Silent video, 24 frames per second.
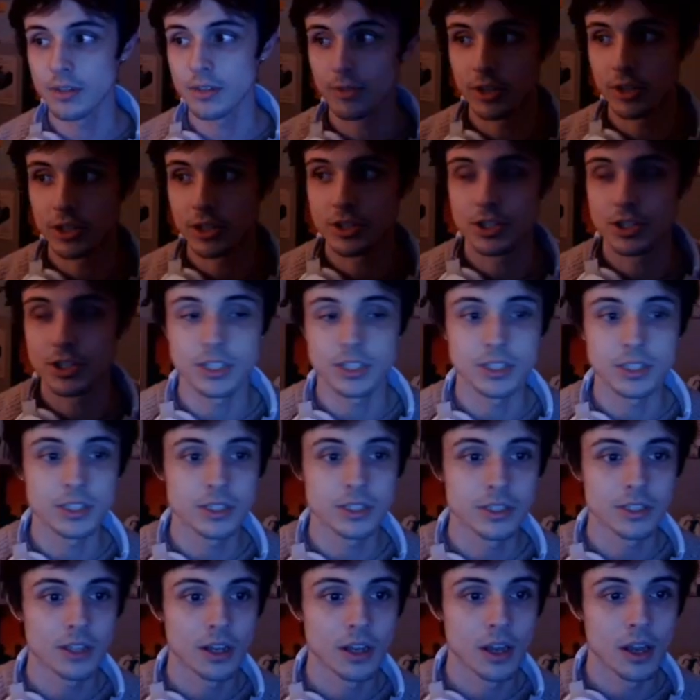of
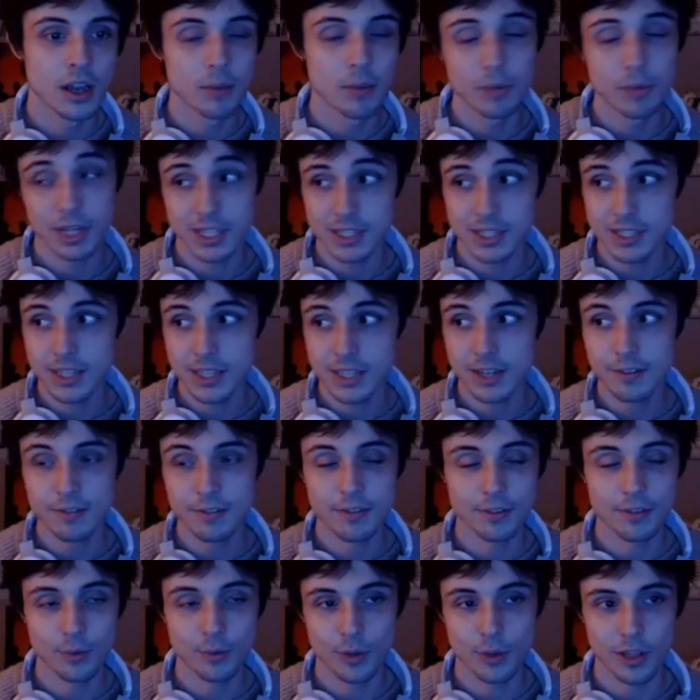launches, but it's
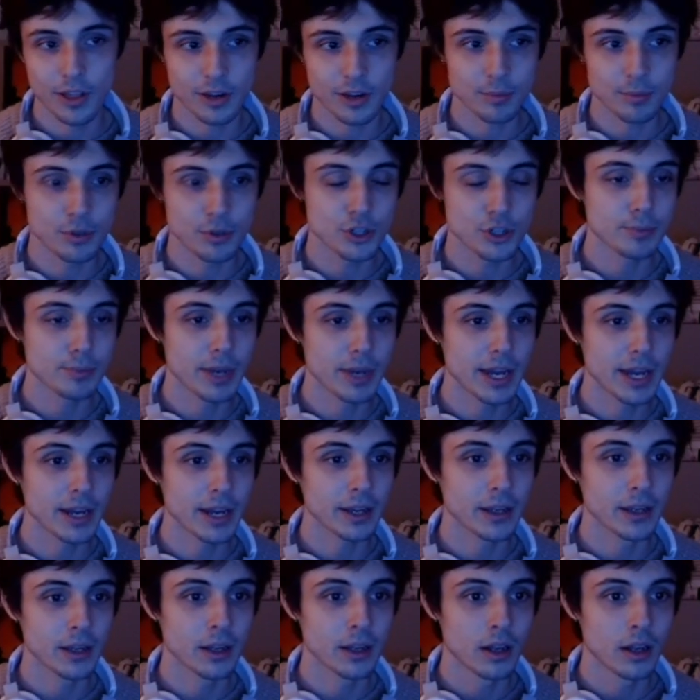safe with a lot of pushback.
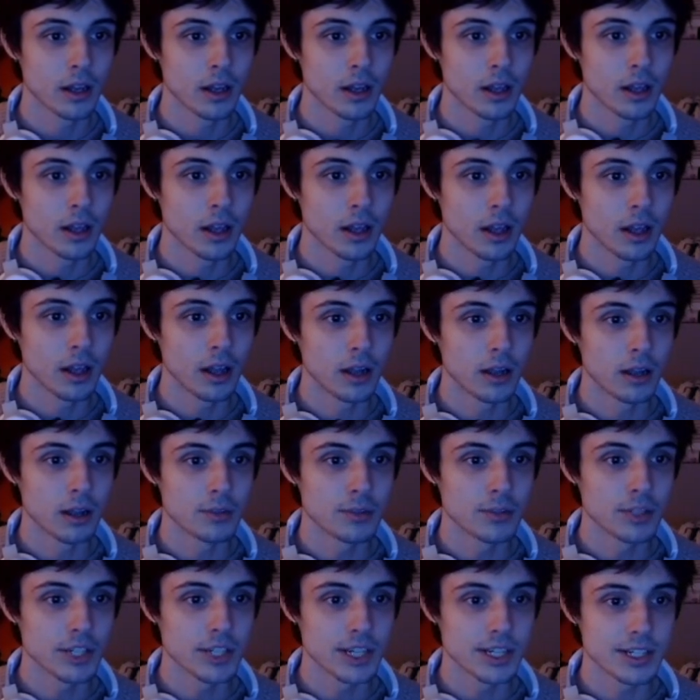
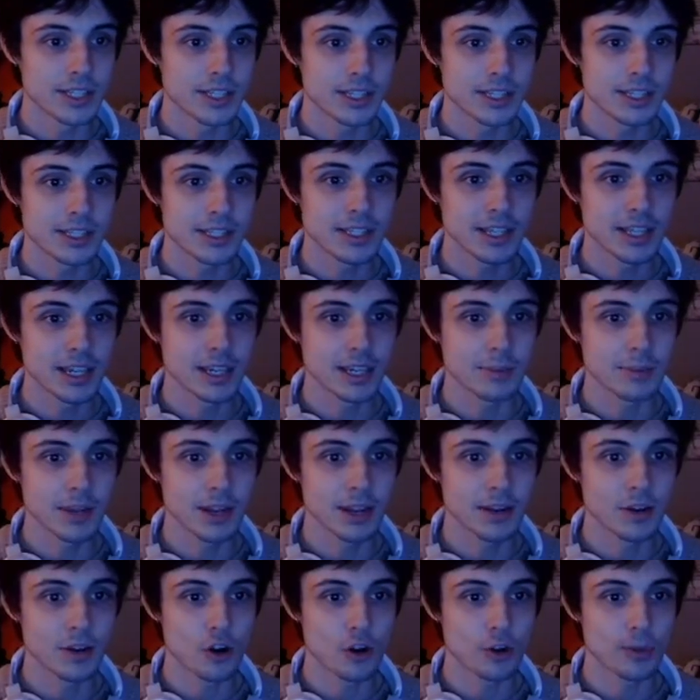She has the same kind
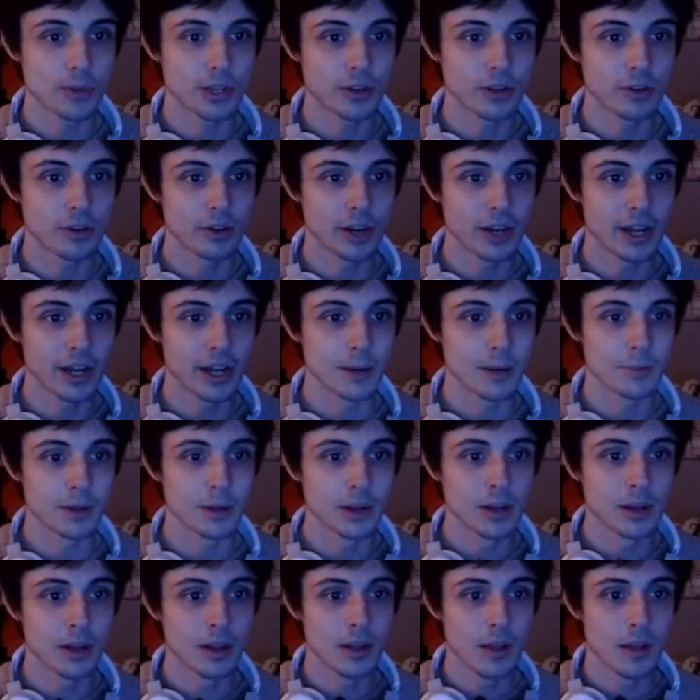of homing grab.
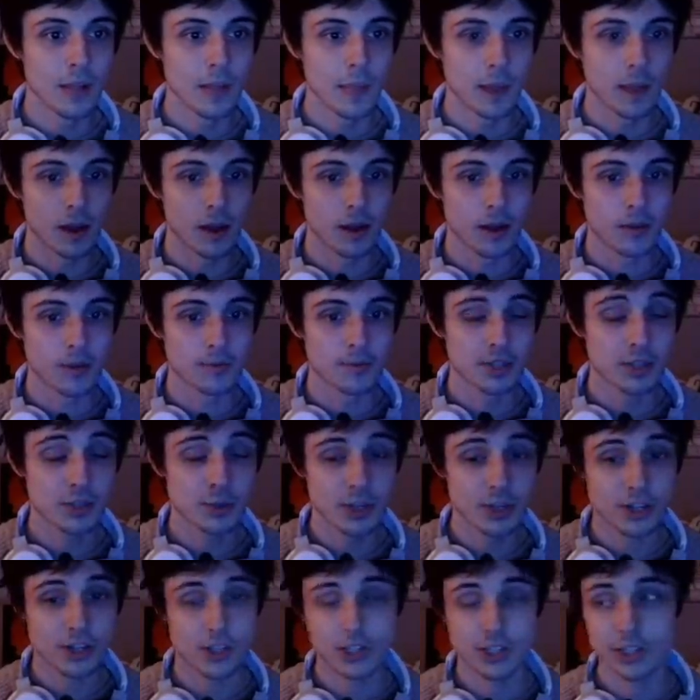This one
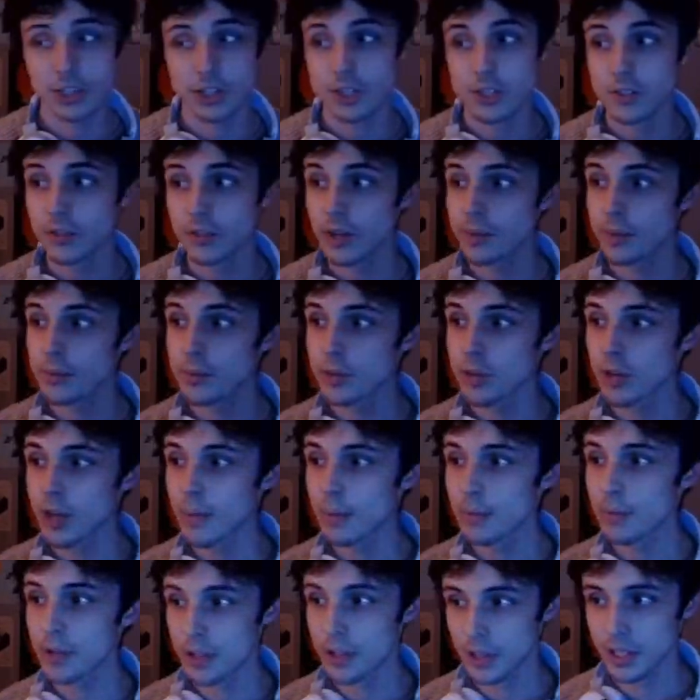actually does frame trap
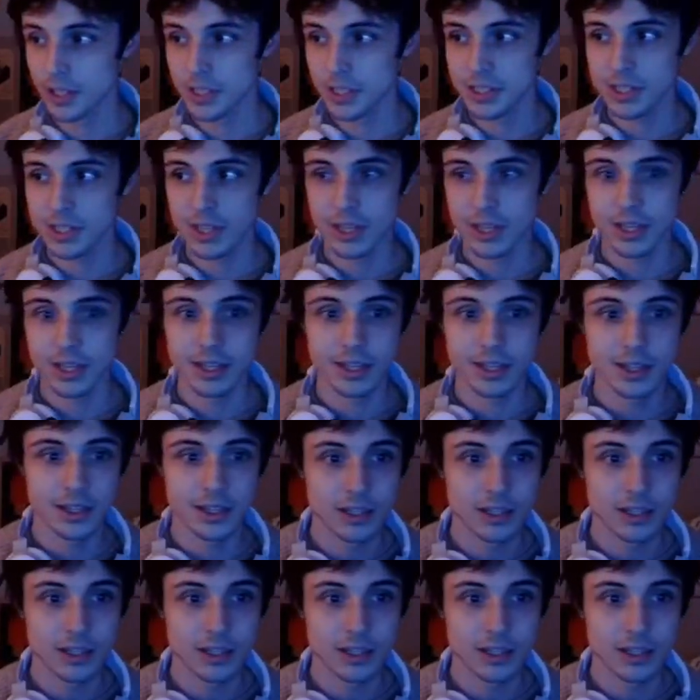unless they